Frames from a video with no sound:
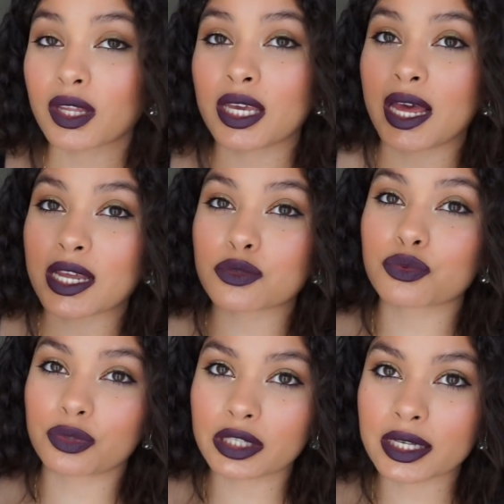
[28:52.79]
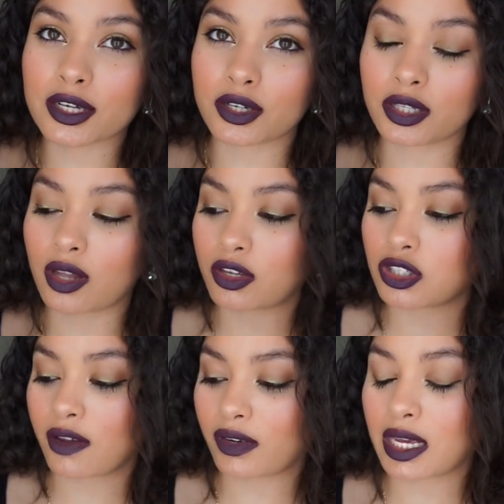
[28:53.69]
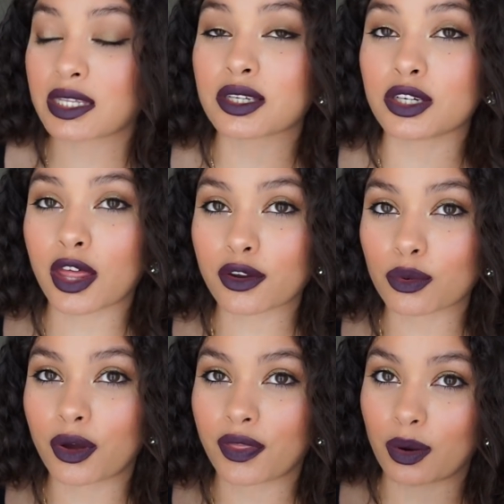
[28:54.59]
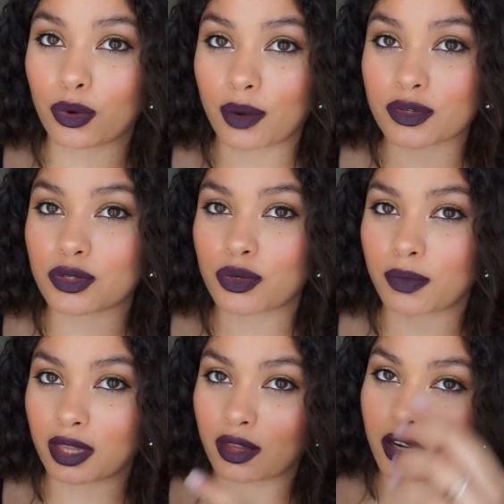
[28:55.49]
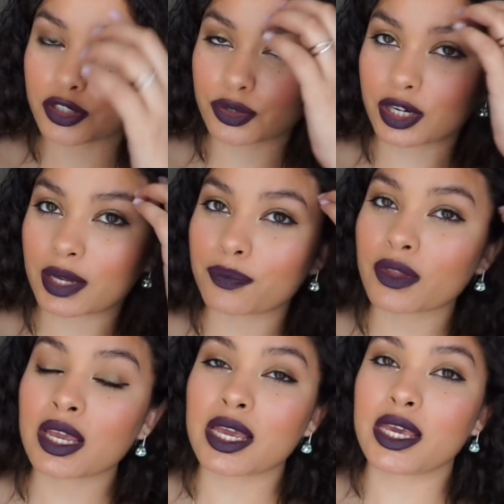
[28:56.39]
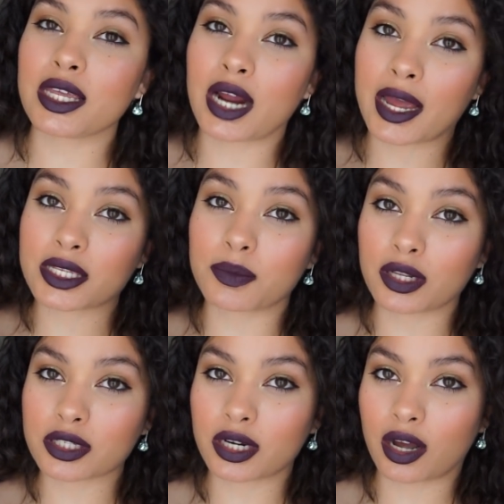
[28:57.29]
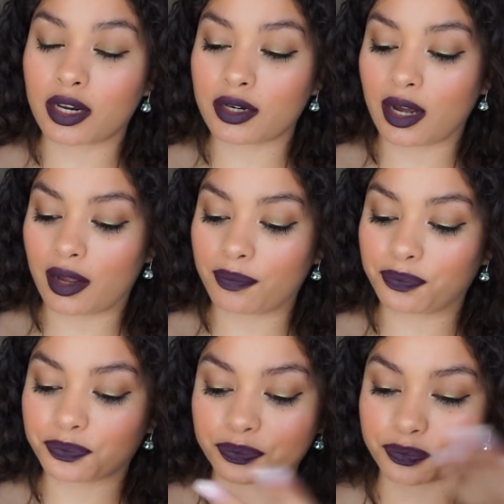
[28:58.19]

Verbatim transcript: It has really good longevity. It's another one that when I was doing my laundry, it I smelled it on um,